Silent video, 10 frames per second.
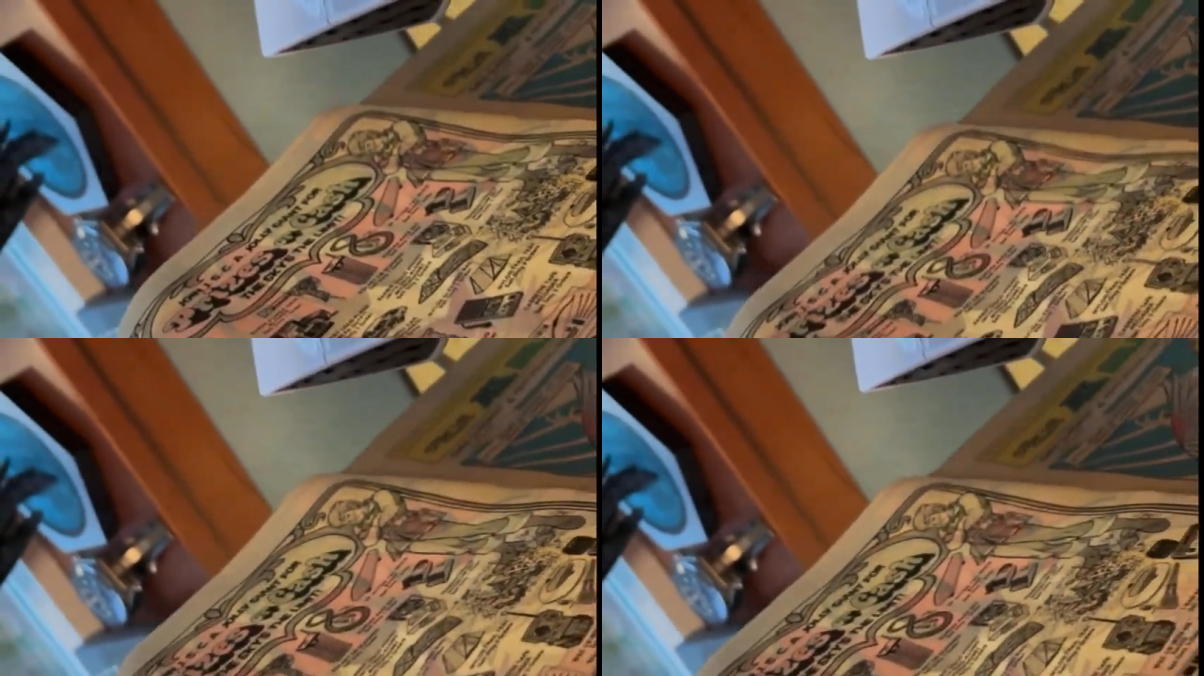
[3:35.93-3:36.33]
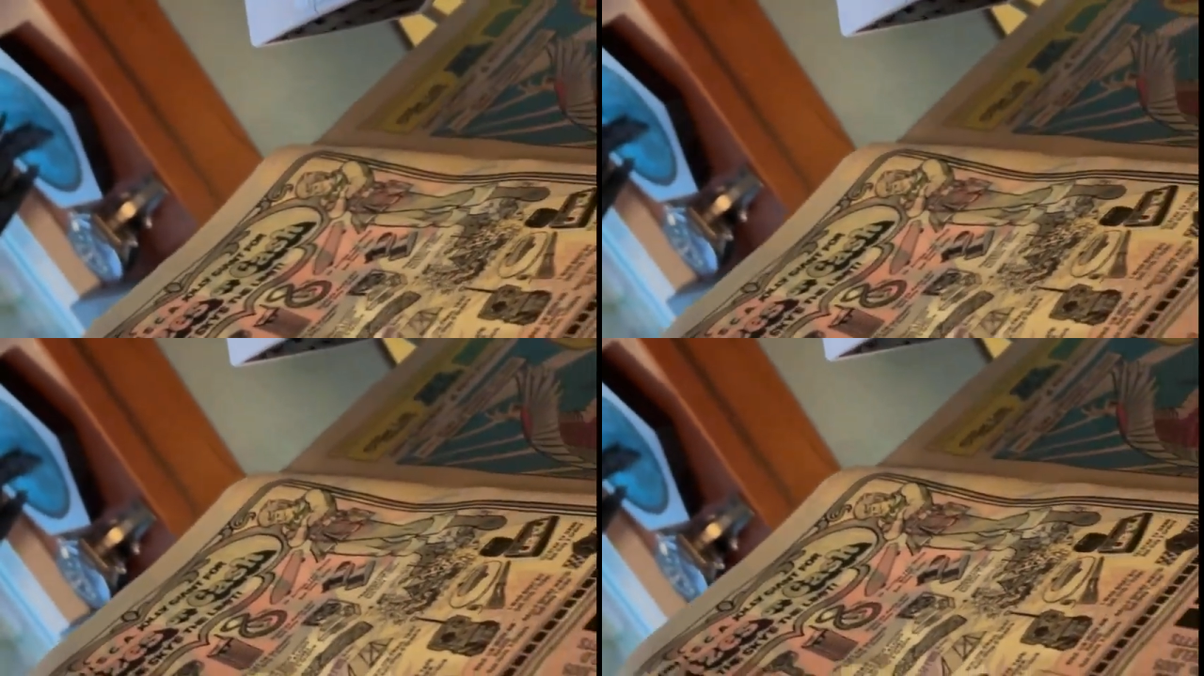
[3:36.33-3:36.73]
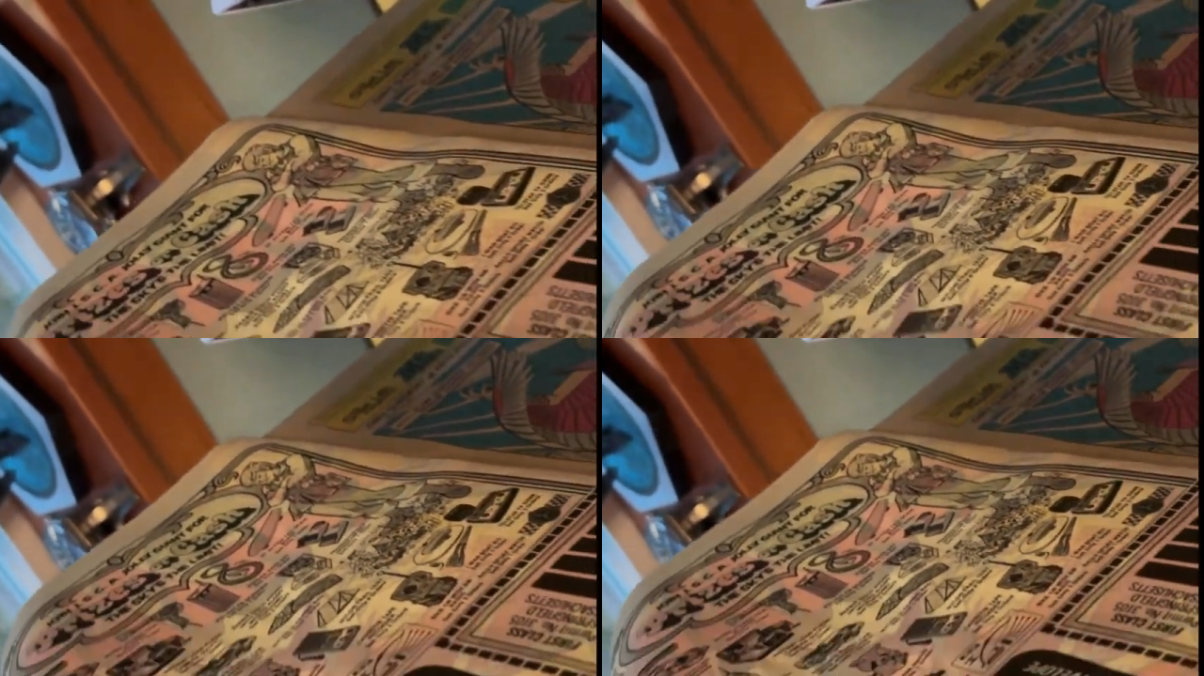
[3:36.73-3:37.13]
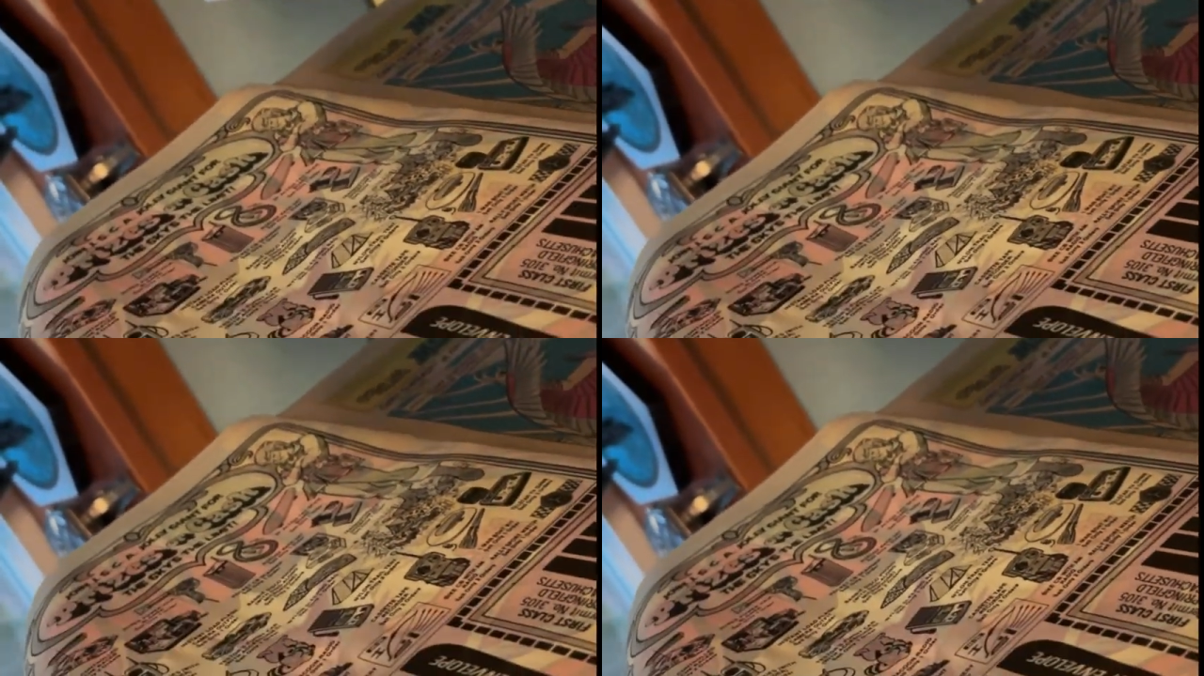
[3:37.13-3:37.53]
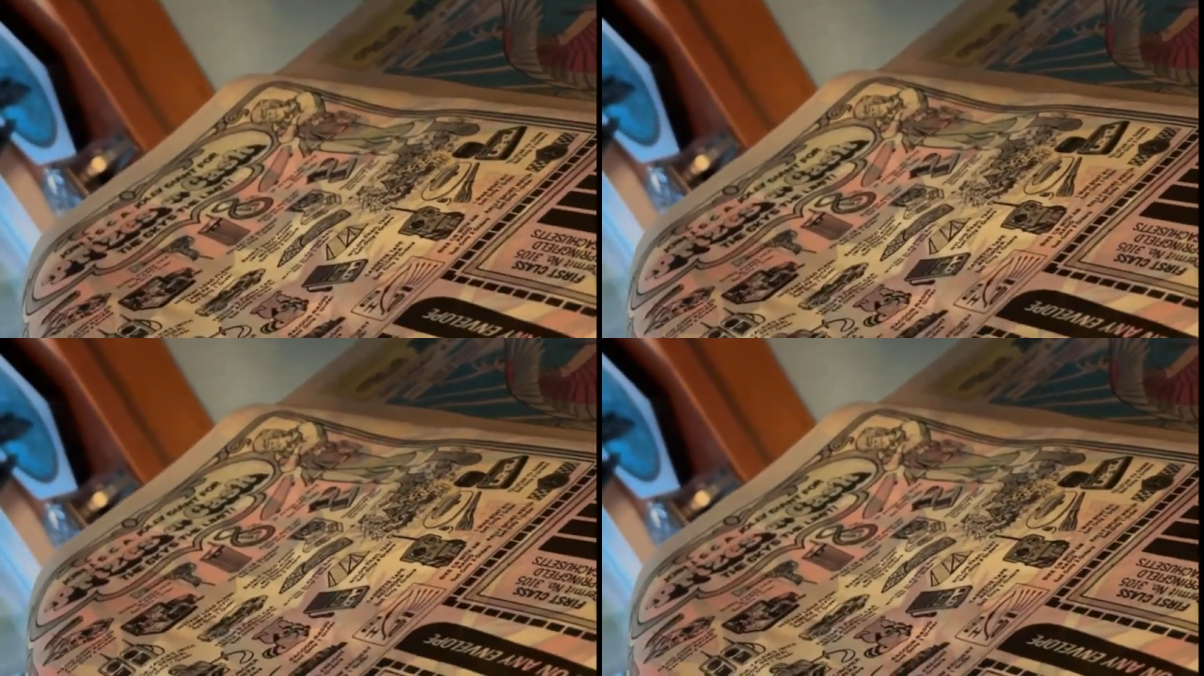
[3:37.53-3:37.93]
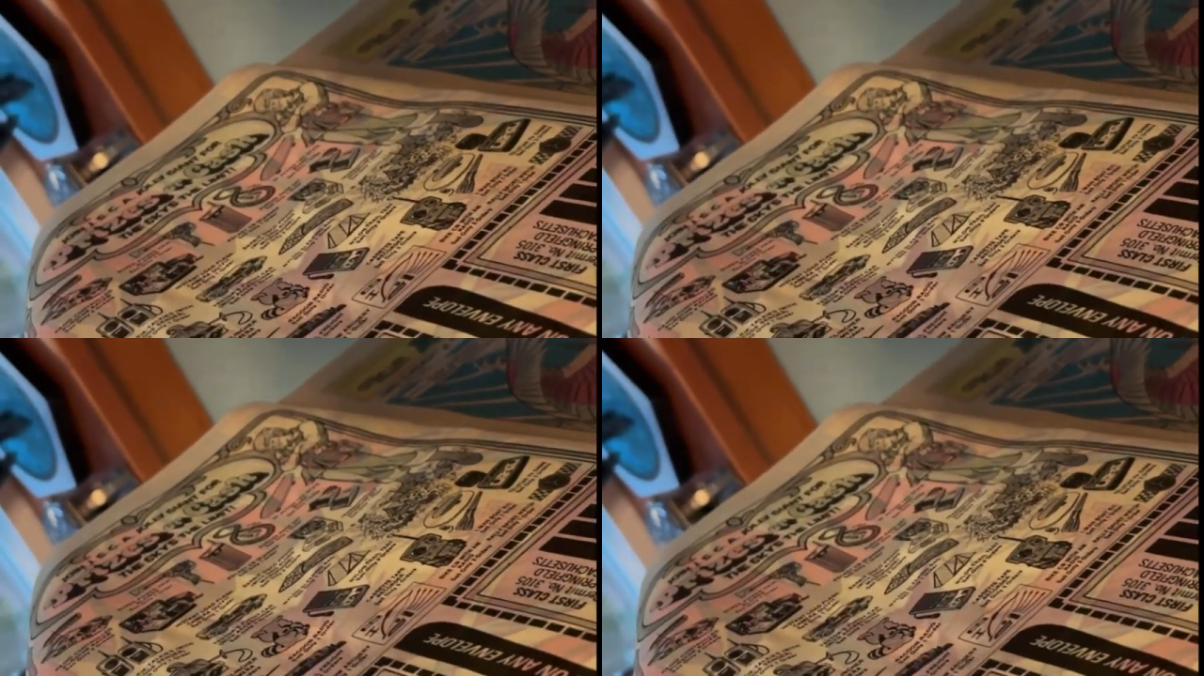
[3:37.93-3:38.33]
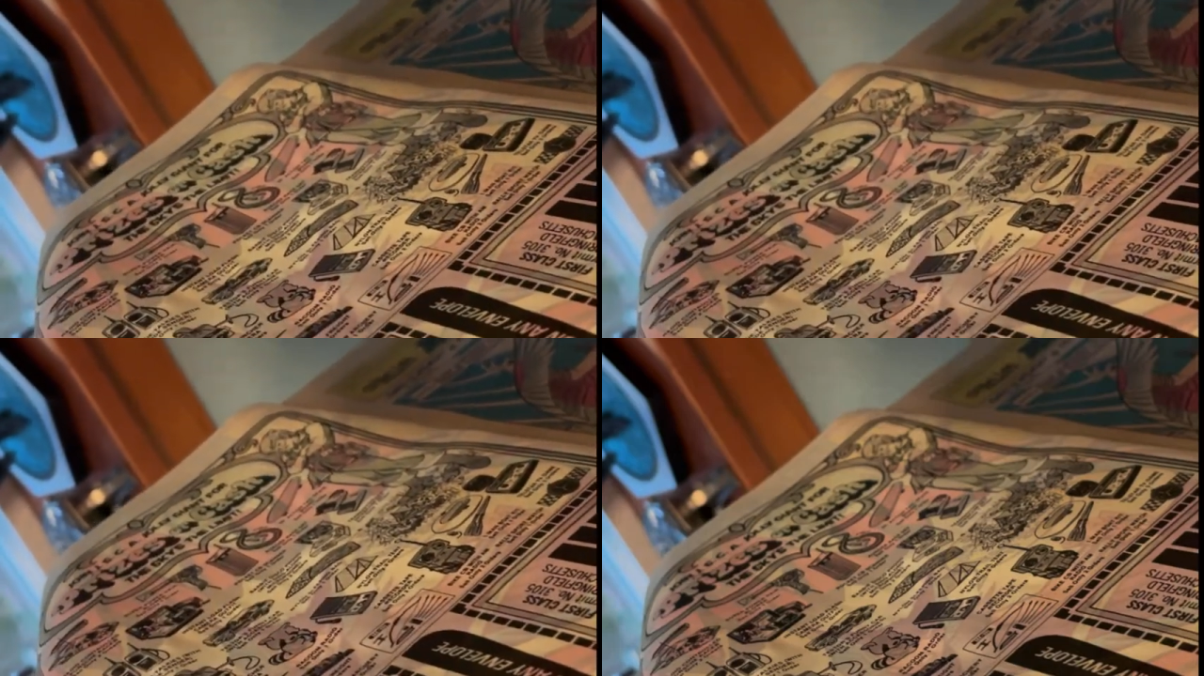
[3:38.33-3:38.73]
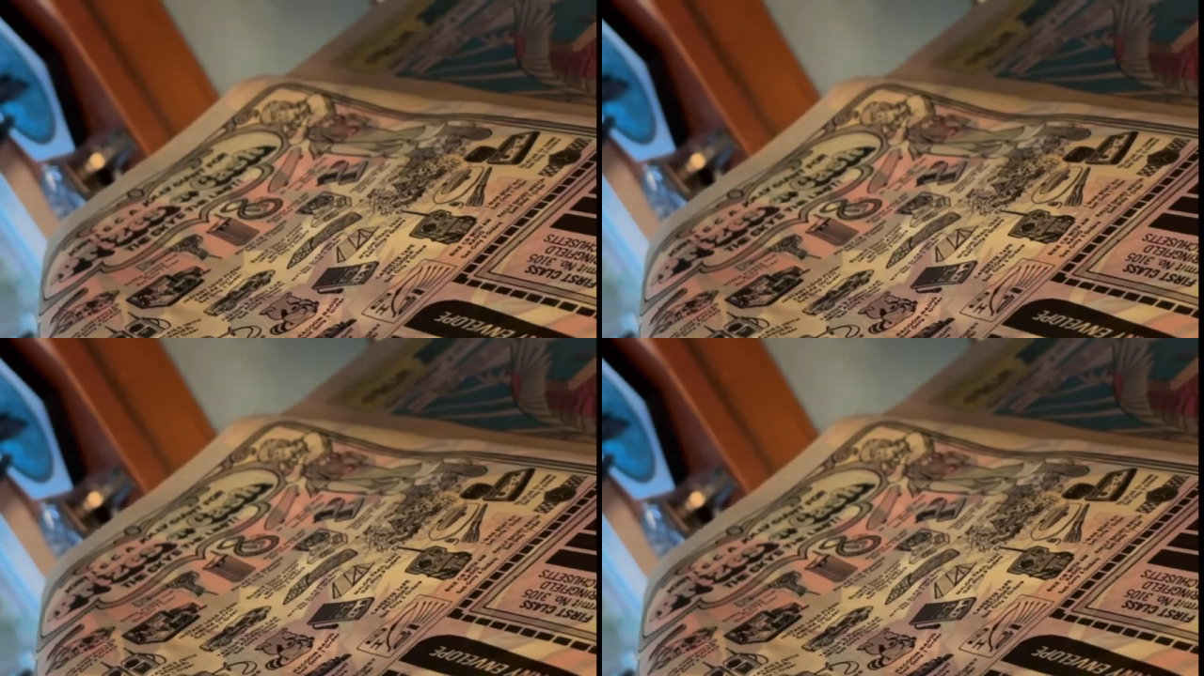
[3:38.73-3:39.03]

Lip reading: (no speaker visible)